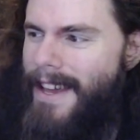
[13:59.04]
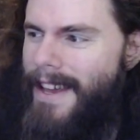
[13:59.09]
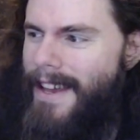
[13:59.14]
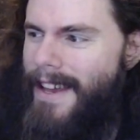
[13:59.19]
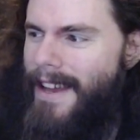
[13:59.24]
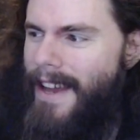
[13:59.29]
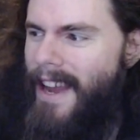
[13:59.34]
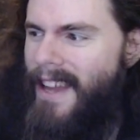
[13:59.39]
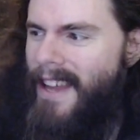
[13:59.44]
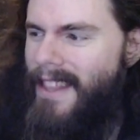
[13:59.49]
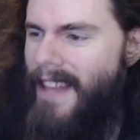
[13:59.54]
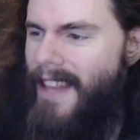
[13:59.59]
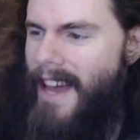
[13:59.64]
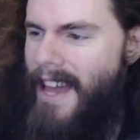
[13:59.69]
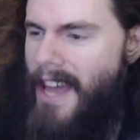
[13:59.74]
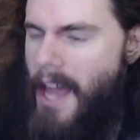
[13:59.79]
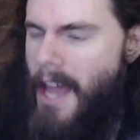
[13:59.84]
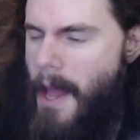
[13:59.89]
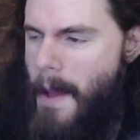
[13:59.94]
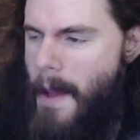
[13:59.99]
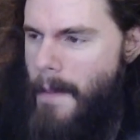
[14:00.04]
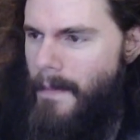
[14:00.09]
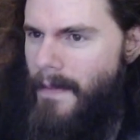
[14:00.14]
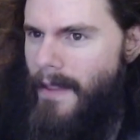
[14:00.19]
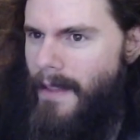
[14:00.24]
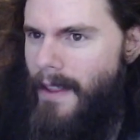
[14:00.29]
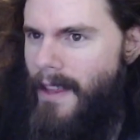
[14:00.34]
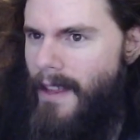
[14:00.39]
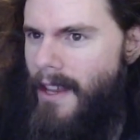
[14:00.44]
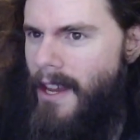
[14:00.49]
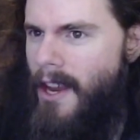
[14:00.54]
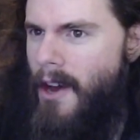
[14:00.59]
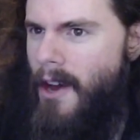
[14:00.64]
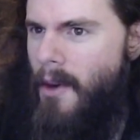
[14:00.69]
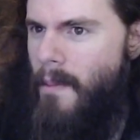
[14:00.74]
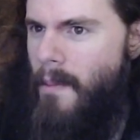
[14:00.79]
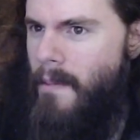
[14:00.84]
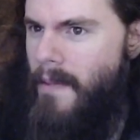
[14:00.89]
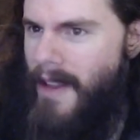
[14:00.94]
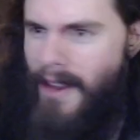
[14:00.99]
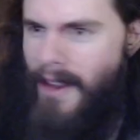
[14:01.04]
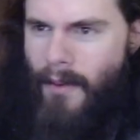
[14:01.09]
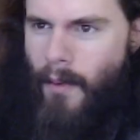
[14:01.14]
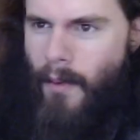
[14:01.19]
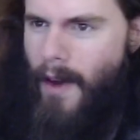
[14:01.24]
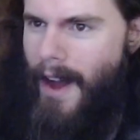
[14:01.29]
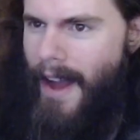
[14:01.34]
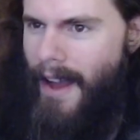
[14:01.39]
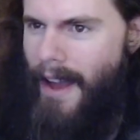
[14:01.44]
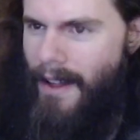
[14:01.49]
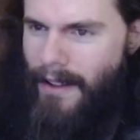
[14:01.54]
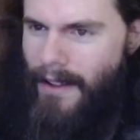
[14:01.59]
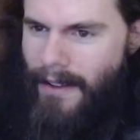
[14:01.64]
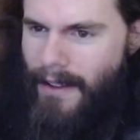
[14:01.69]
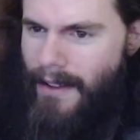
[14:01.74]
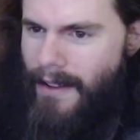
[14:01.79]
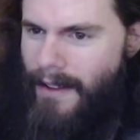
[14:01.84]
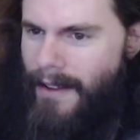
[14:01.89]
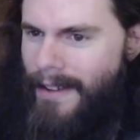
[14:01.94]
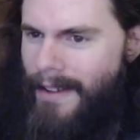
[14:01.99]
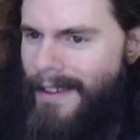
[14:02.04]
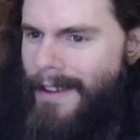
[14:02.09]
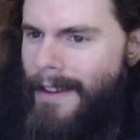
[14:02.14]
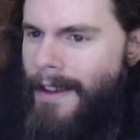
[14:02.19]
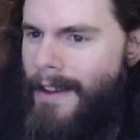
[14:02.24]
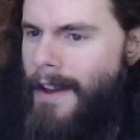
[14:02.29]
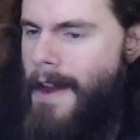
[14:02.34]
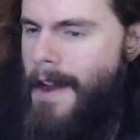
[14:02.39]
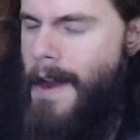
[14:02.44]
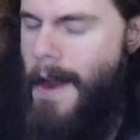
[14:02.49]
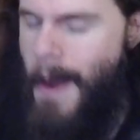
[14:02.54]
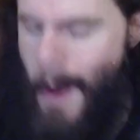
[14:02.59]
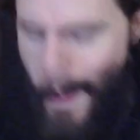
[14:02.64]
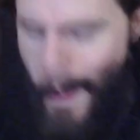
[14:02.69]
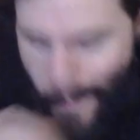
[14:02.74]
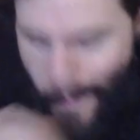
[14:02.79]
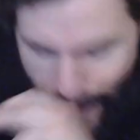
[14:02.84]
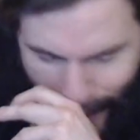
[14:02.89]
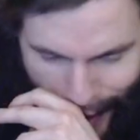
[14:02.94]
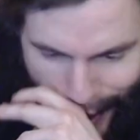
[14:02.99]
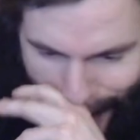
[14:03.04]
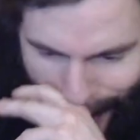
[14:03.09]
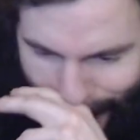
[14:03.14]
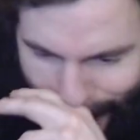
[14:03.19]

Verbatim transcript: And like, you know, meanwhile, uh, fucking